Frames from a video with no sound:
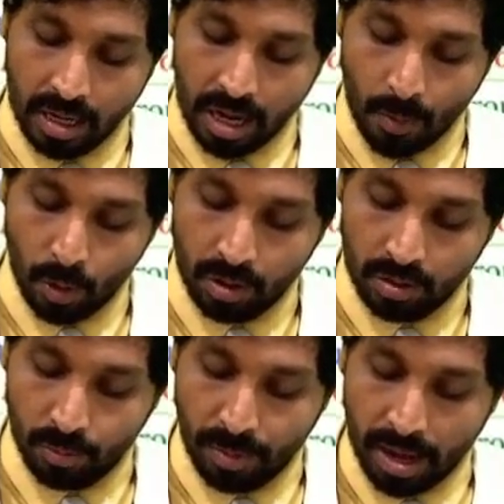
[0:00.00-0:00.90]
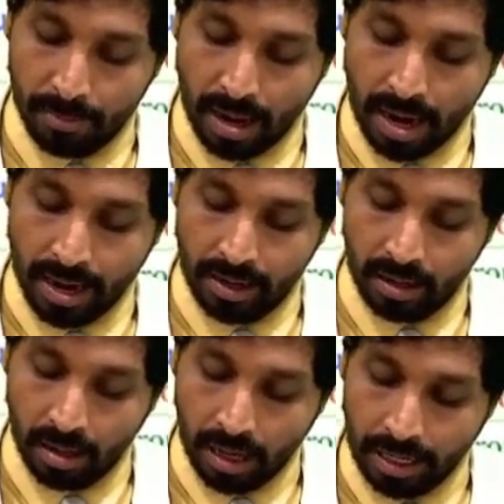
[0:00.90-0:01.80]
evolocumab and
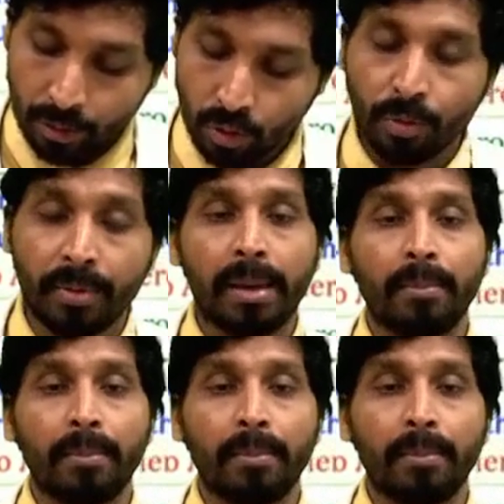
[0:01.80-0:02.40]
alirocumab